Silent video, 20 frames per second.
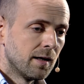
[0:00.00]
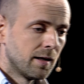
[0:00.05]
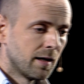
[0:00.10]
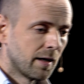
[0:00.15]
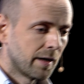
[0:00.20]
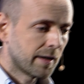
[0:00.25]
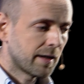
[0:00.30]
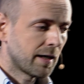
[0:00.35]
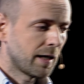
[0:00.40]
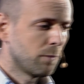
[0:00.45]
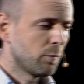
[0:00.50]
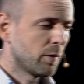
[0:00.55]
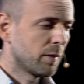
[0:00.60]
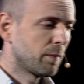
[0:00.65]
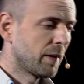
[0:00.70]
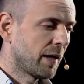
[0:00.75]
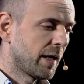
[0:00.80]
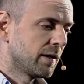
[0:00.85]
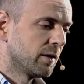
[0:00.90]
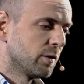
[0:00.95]
Now, I came with
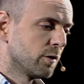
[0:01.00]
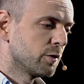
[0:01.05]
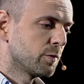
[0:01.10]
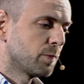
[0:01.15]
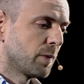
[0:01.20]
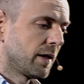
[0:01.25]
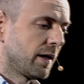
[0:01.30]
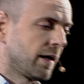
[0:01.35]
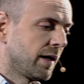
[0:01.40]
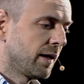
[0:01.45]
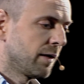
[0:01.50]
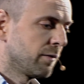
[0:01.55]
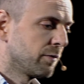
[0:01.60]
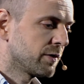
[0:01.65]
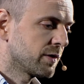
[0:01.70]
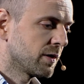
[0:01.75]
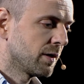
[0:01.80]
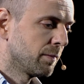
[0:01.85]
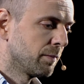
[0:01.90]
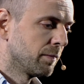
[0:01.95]
bad news, but I have
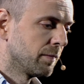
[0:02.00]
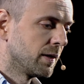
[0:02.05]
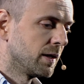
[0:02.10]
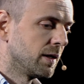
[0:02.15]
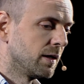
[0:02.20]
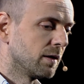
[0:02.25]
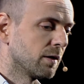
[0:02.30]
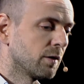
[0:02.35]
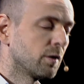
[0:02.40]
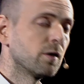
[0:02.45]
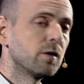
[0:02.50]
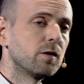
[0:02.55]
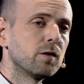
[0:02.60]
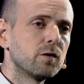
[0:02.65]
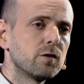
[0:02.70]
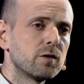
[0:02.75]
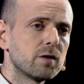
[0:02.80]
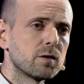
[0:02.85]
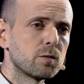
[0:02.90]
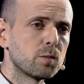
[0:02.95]
some good
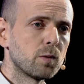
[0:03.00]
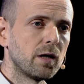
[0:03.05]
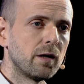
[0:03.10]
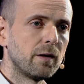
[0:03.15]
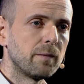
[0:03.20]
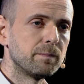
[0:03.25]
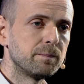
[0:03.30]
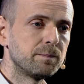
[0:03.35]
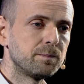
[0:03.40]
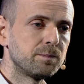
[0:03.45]
news as well.